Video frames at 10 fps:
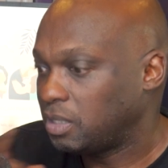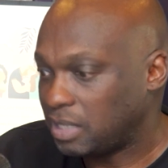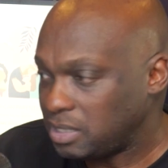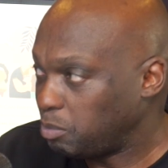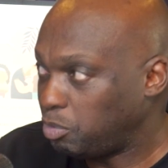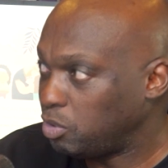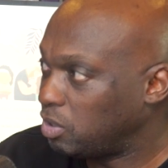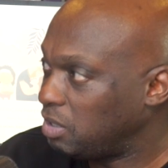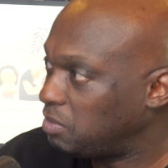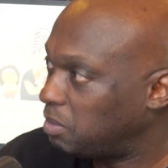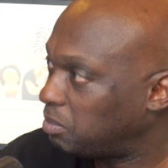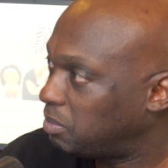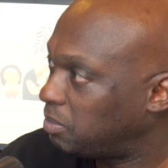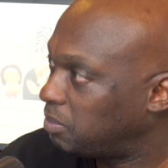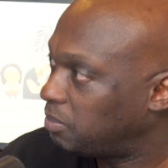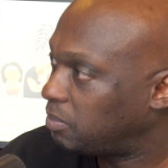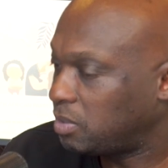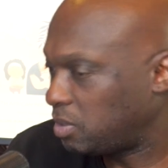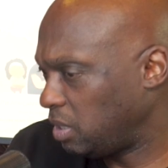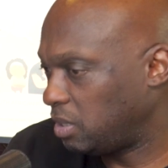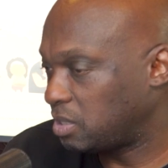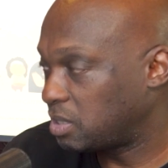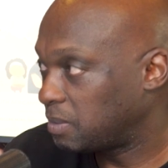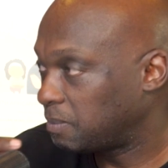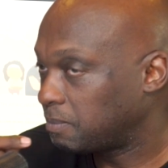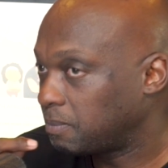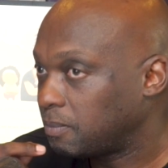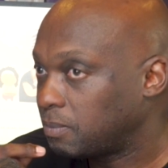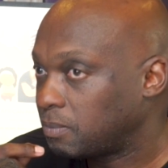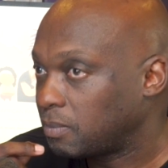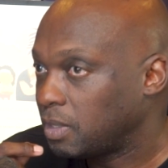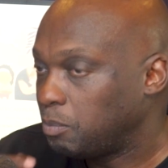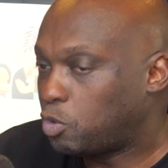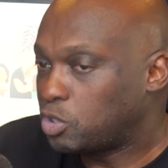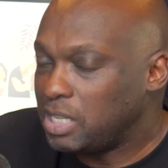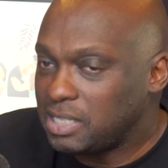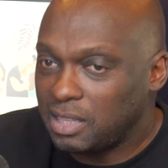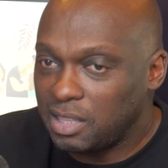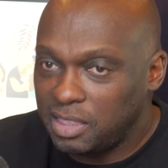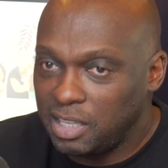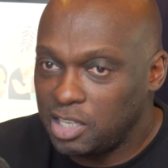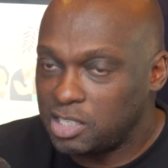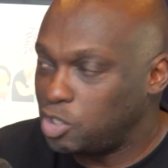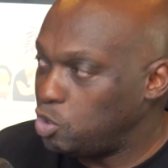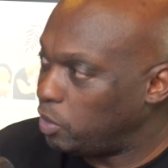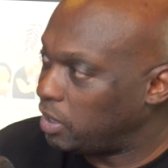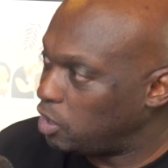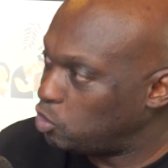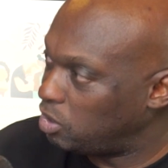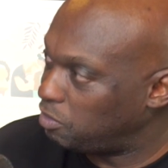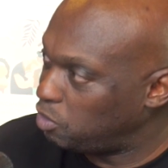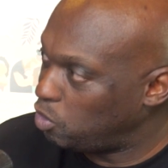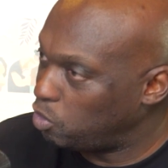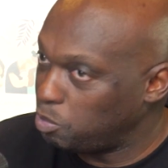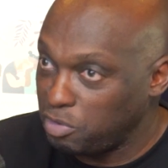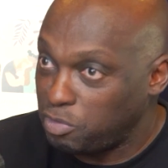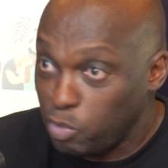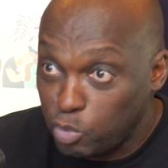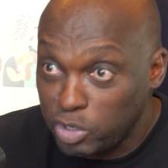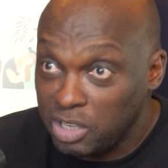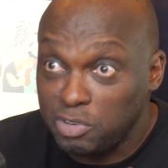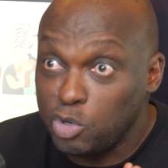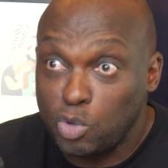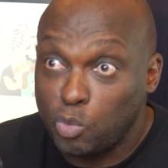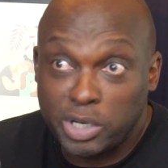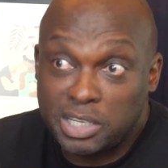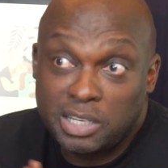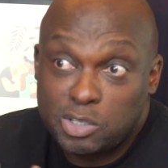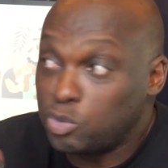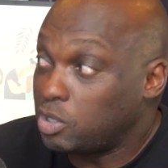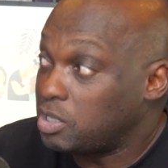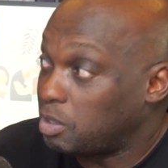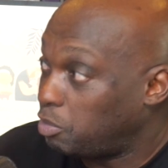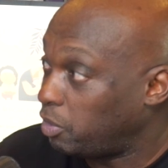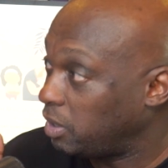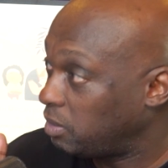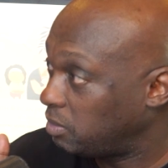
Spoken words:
That's the book you give them. Read this. Because these are the things you and I should have known before we could even know what it is to kiss a boy.